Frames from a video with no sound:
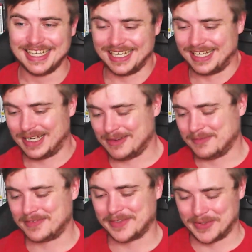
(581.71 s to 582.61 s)

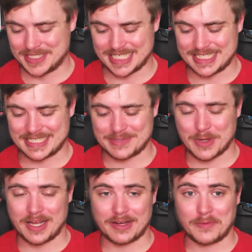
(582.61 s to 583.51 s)
Of course, this is
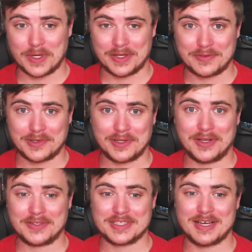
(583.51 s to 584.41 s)
one I've wanted for a
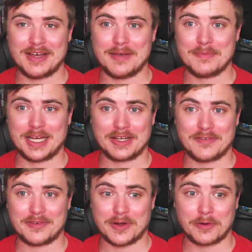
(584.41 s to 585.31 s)
long time. I got it
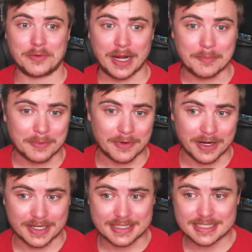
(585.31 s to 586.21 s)
for a great
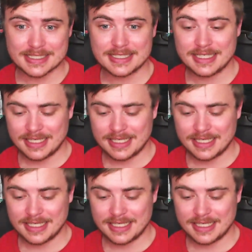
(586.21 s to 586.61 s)
price.